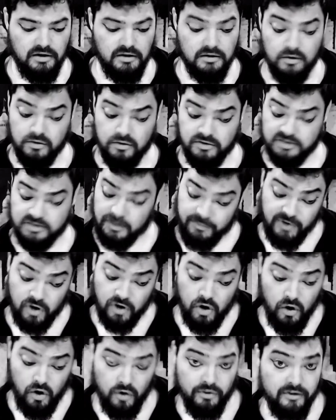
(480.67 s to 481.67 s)
Something
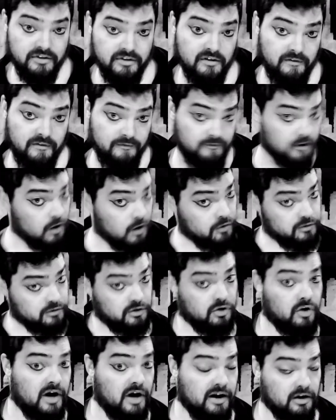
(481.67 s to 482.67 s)
called the Default
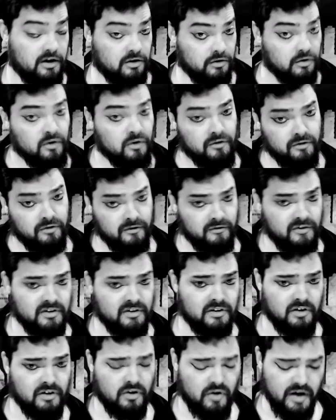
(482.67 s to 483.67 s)
Chronicle if you're
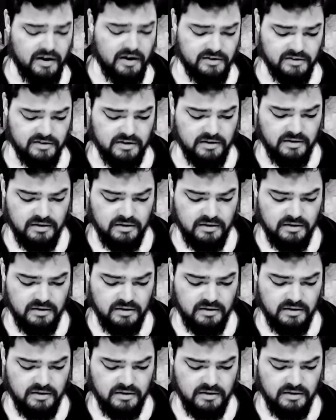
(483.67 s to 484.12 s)
feeling crazy.